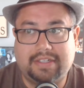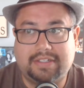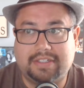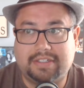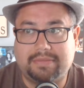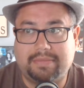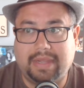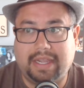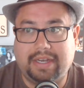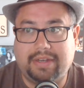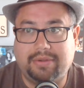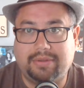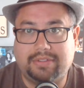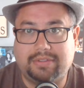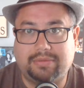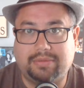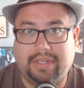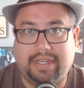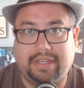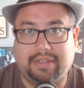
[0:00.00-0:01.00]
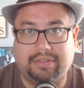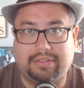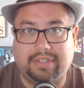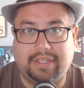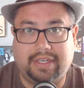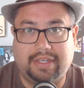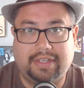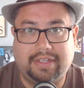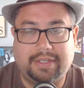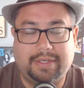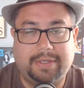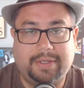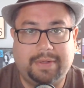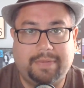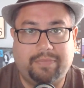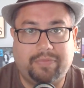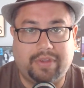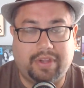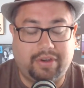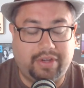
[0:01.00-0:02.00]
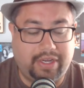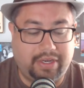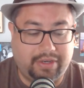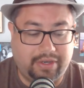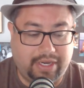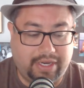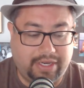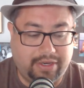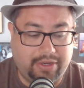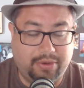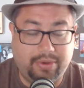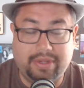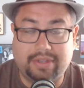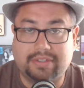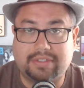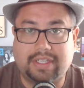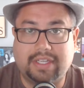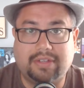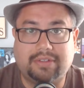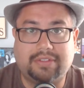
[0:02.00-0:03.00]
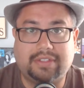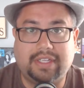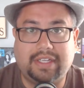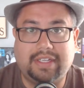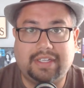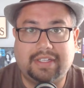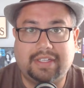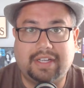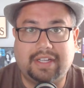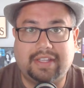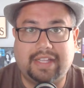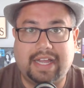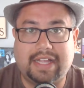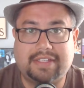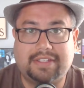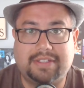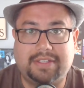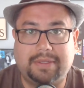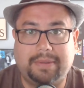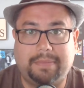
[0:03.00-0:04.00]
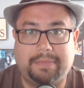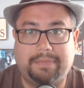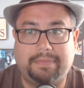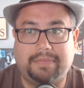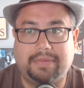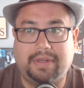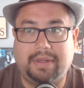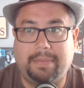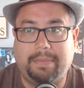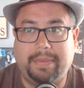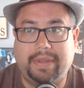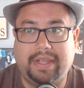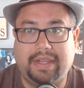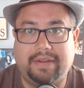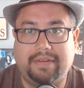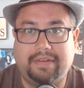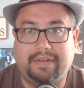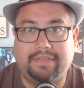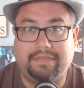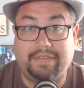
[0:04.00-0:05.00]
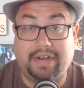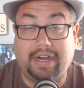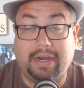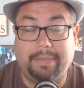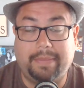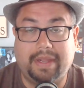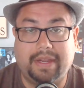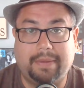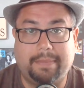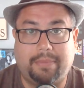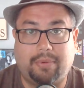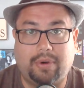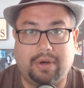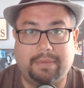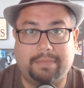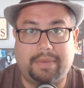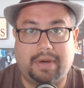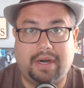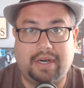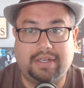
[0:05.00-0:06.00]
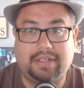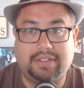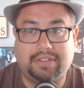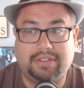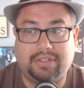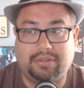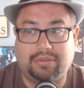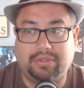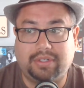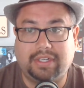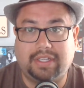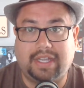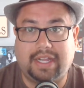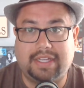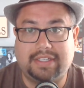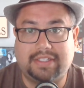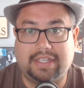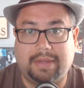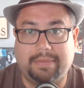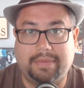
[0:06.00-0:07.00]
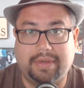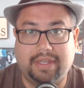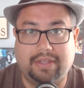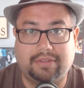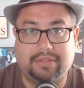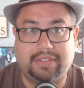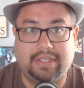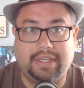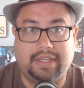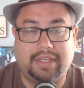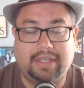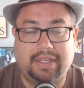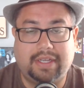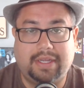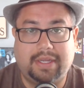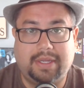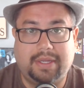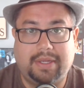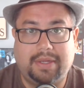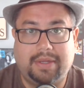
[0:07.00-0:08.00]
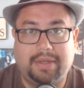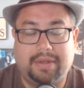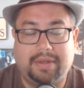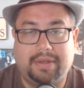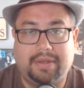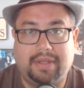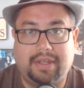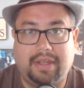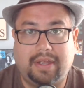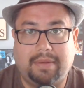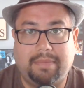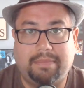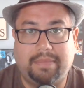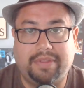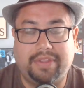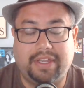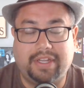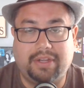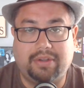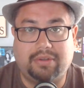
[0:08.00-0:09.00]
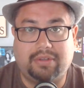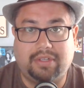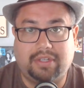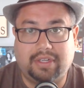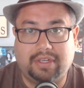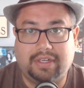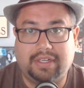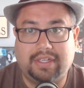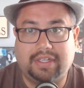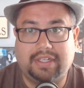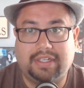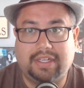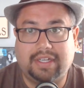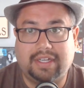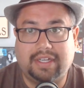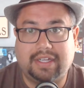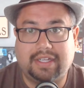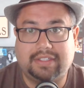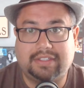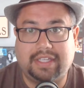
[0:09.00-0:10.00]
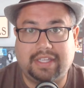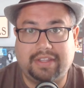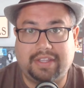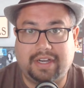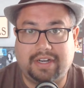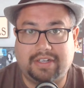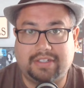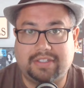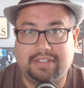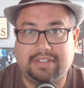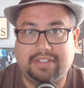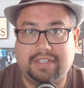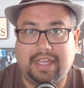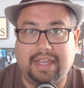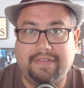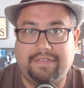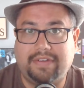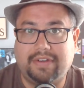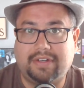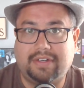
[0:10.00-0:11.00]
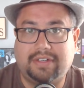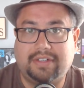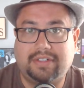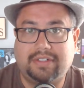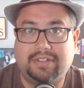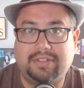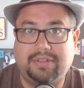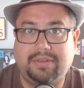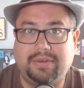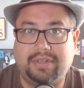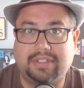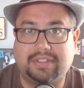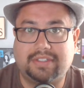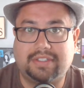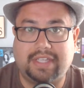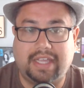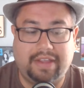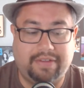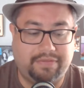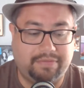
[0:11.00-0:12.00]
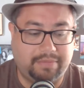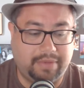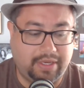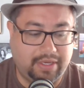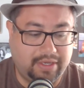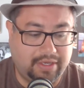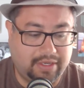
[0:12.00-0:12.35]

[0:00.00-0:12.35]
This man who is guilty. You know, he, he knew he was guilty, and that's the a big, very big, important part to realize I'm guilty but then you look and say, There is a Savior who can save me.